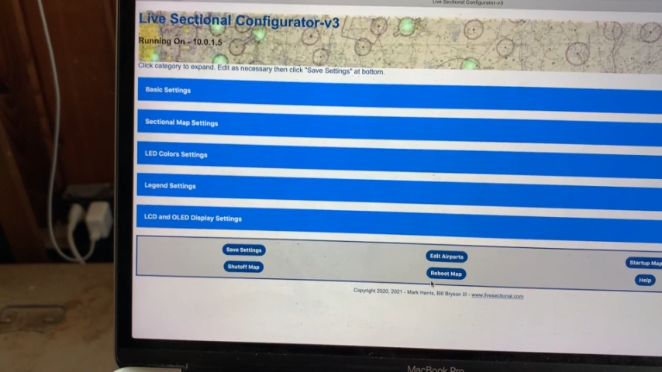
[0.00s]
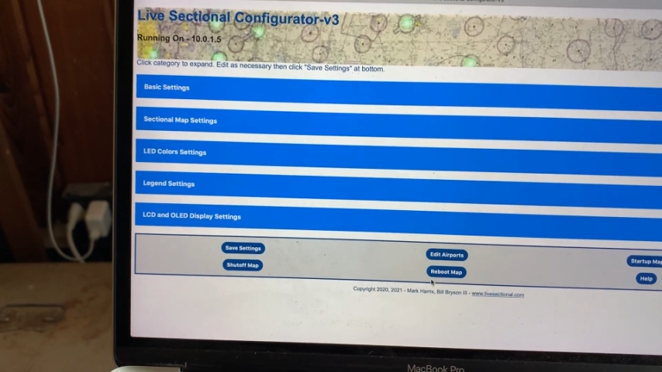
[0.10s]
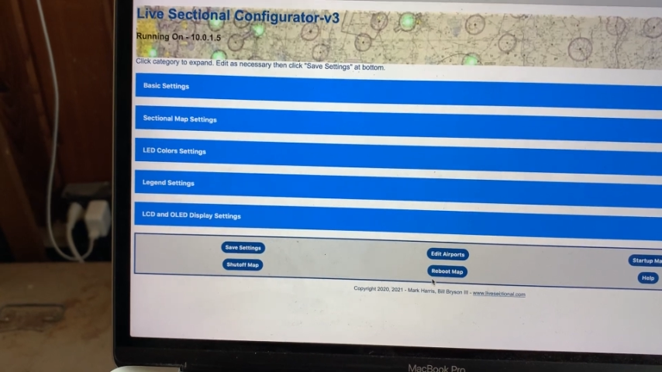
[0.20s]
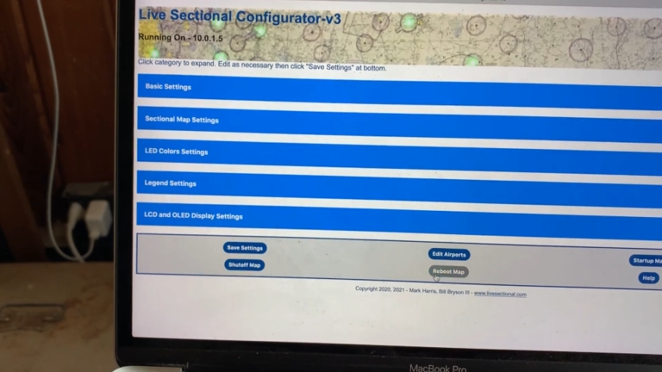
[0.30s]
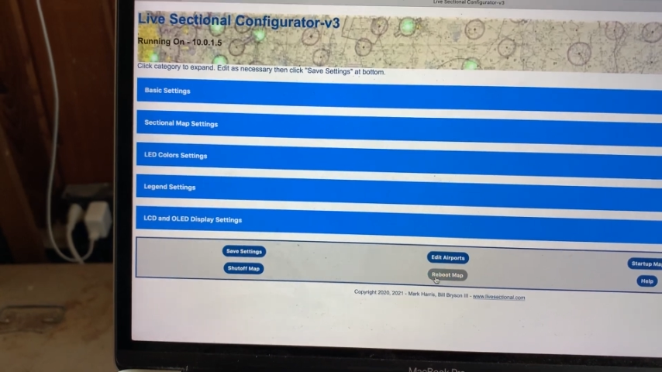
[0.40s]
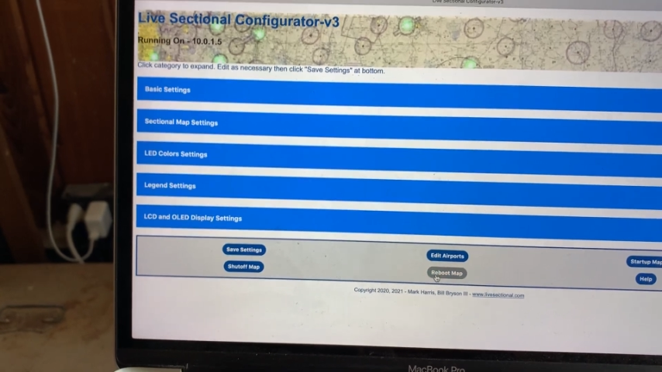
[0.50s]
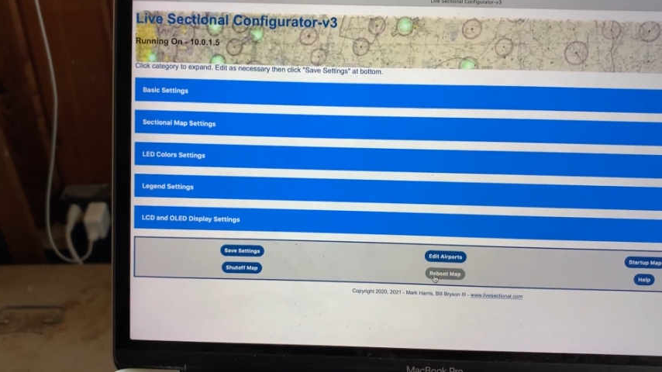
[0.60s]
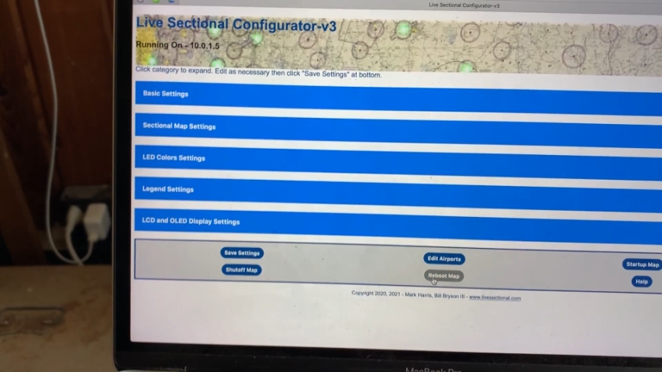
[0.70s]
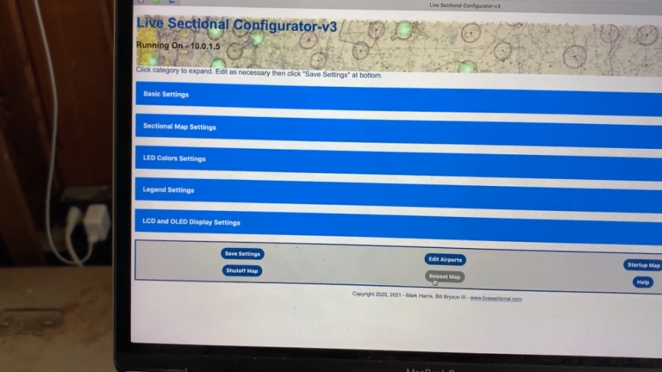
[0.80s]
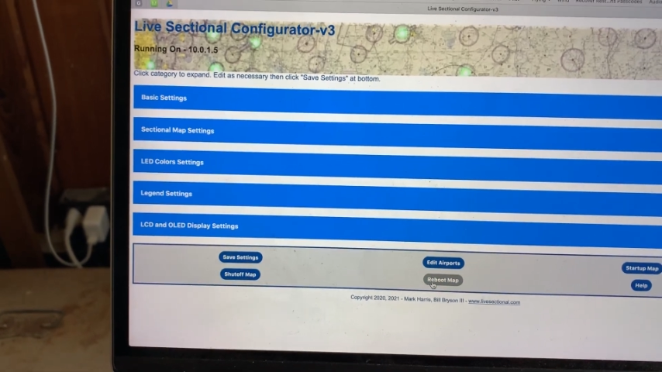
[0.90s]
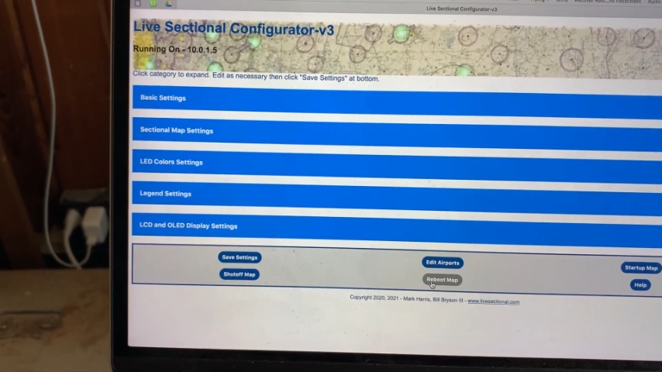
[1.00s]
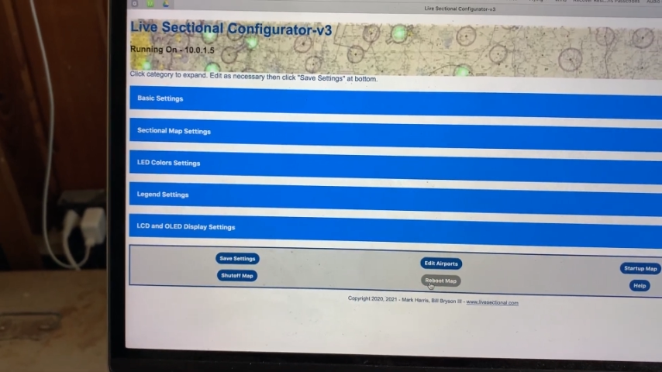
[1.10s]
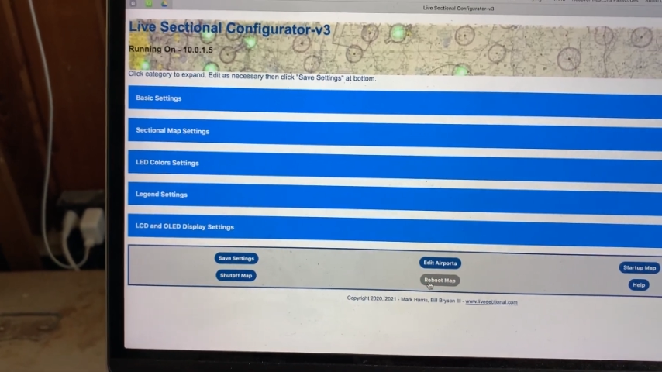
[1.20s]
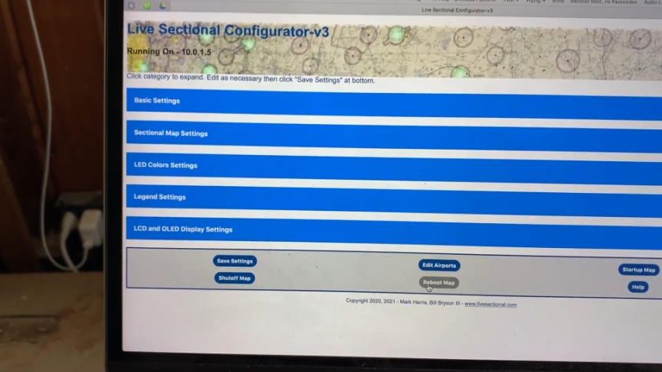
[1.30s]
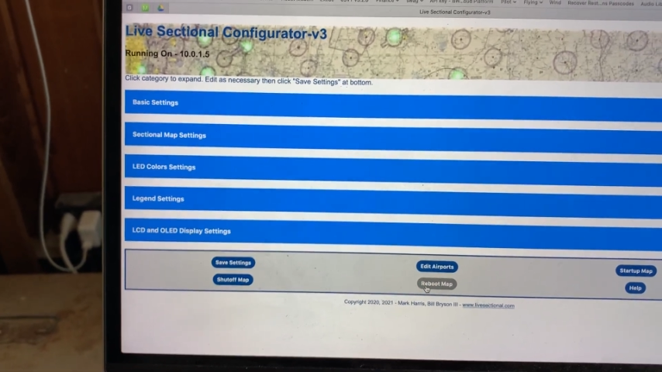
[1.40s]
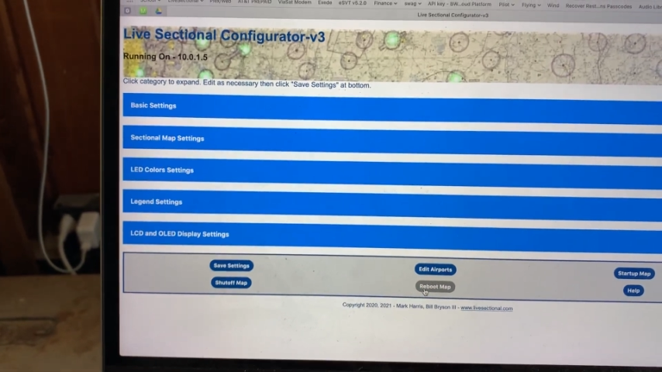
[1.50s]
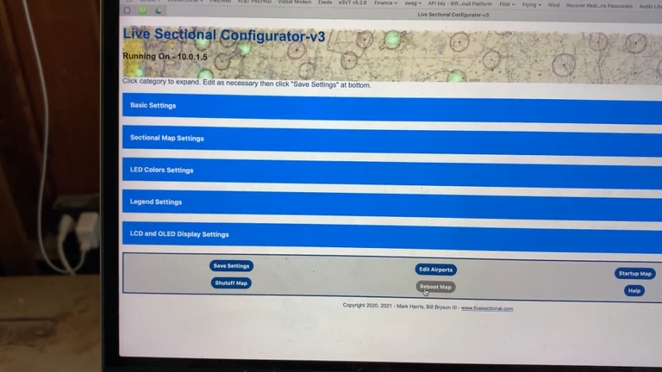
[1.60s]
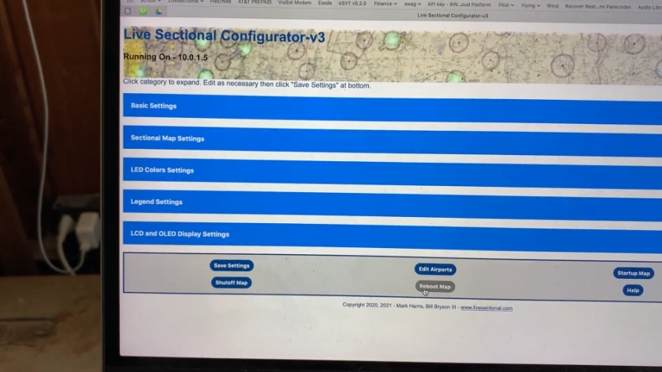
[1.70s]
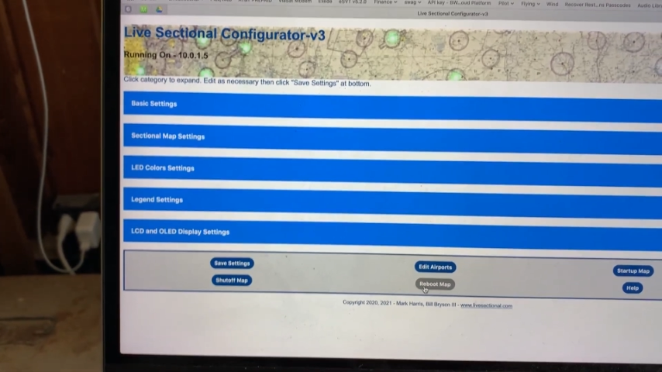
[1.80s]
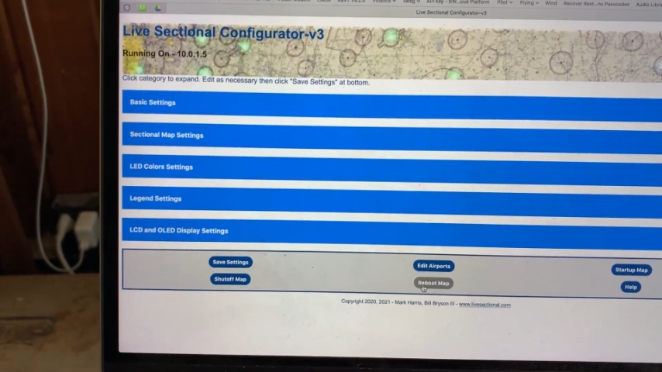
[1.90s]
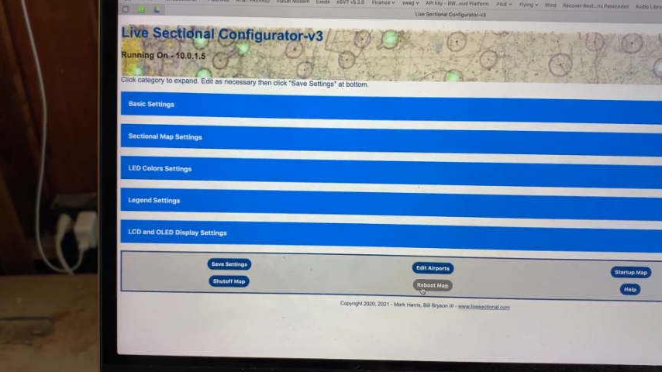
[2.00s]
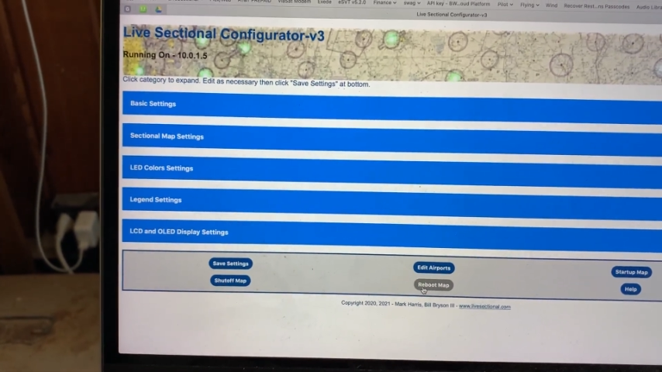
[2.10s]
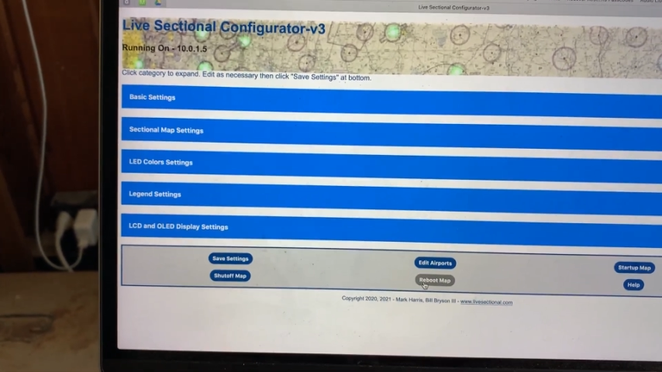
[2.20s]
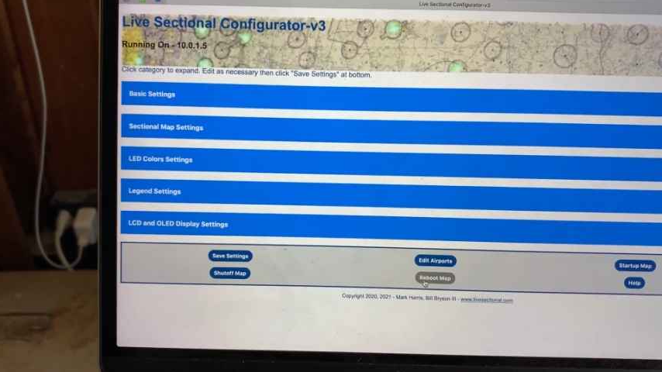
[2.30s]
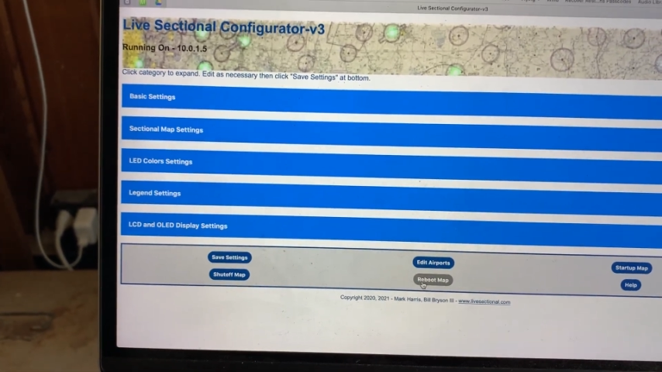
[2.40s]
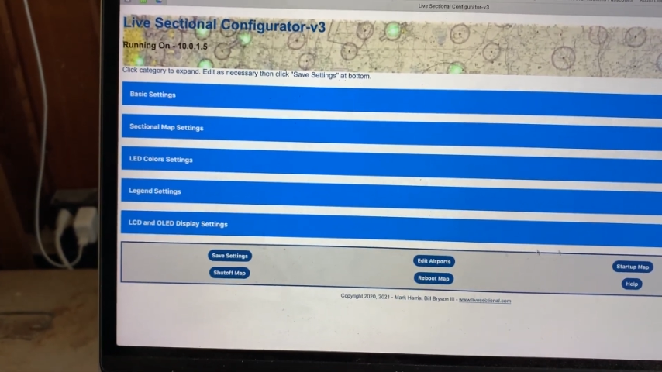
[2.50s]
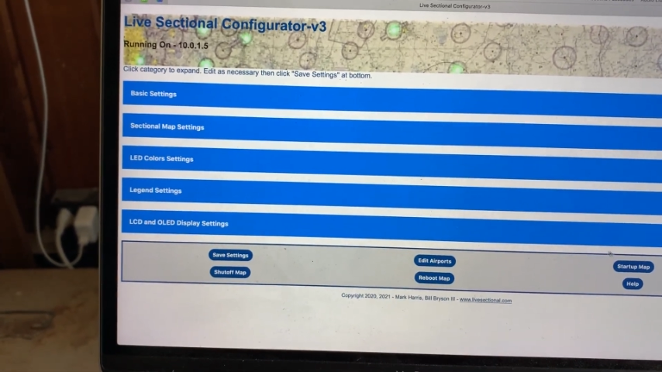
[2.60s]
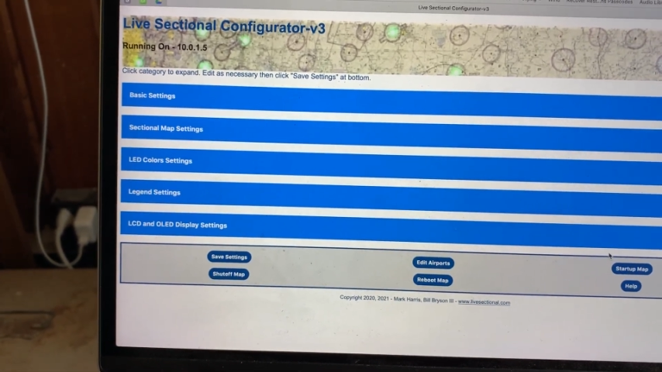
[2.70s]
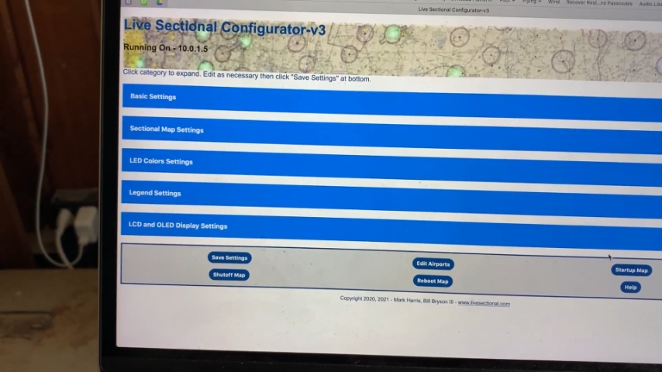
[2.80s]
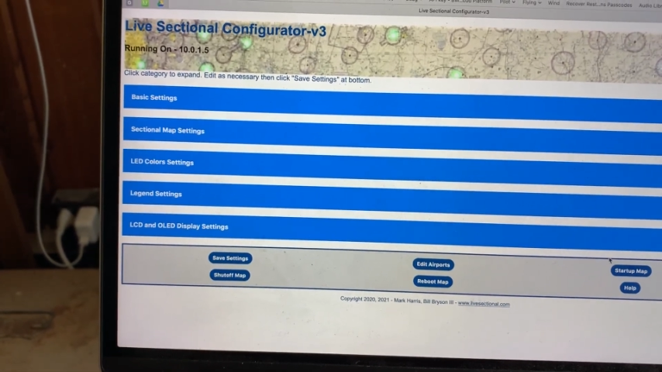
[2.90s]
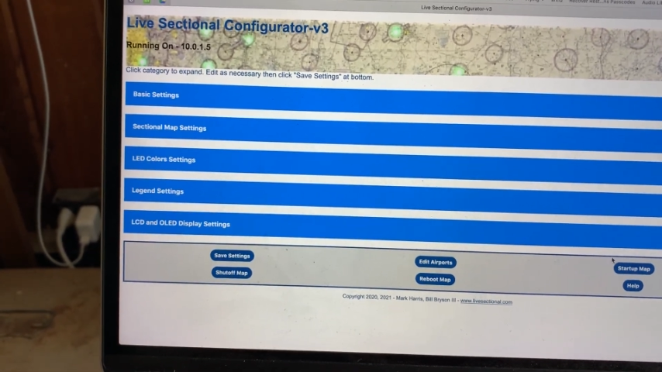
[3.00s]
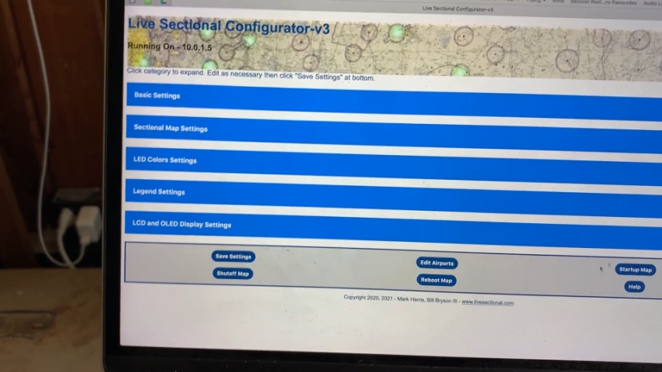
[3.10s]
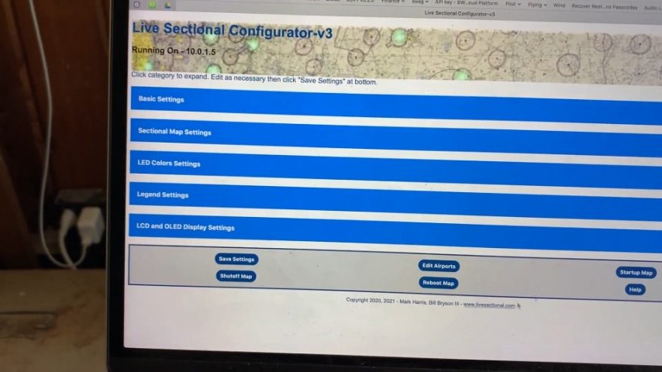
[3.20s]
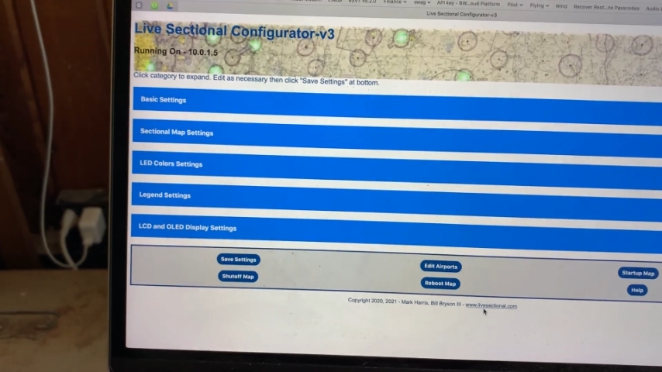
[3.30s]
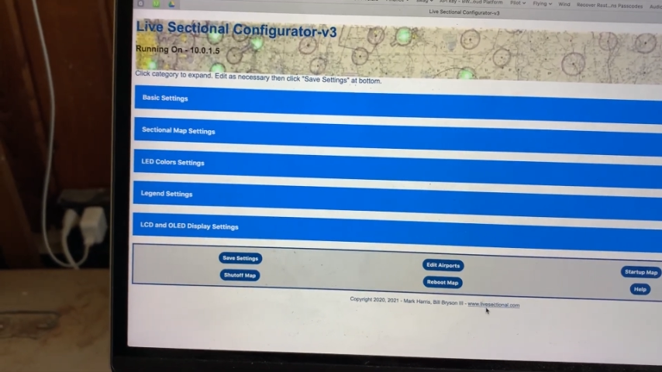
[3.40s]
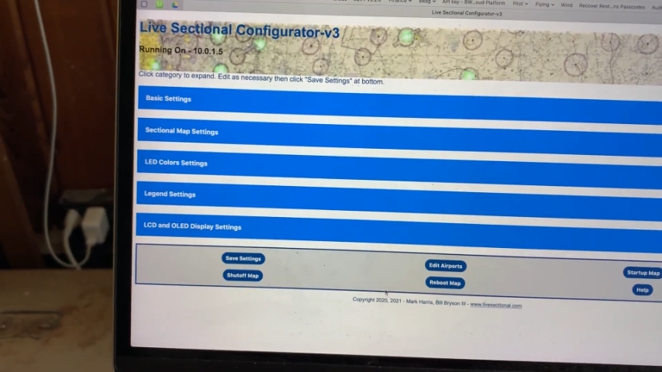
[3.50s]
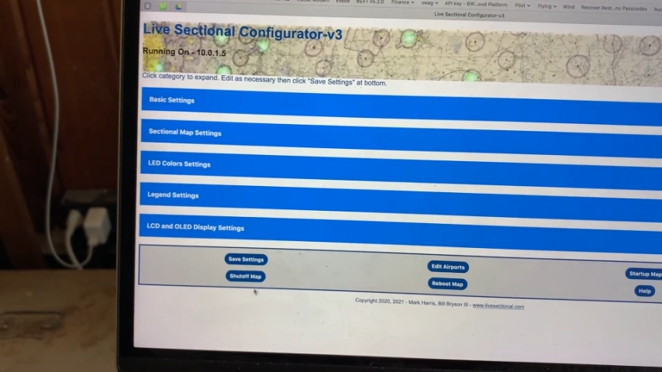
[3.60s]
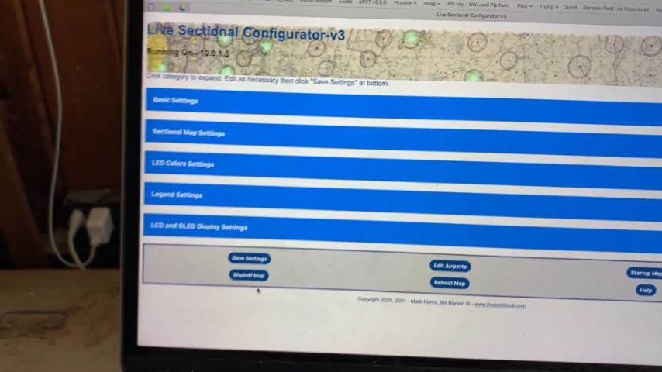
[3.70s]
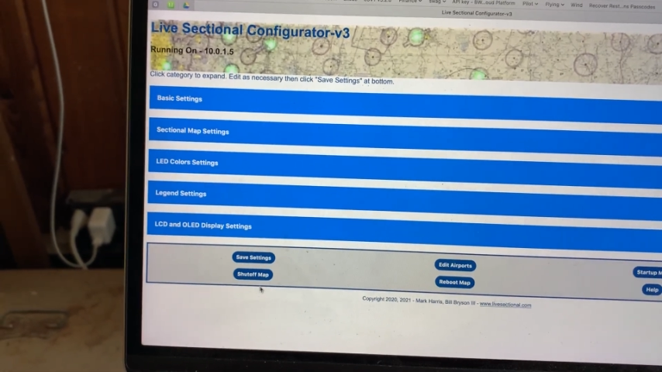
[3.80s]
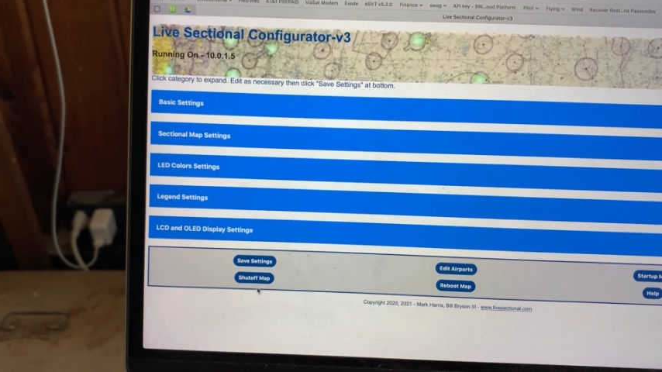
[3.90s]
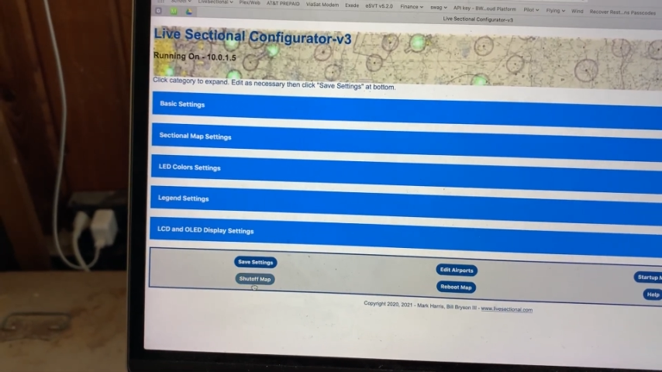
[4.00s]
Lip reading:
Nobody's mouth can be seen.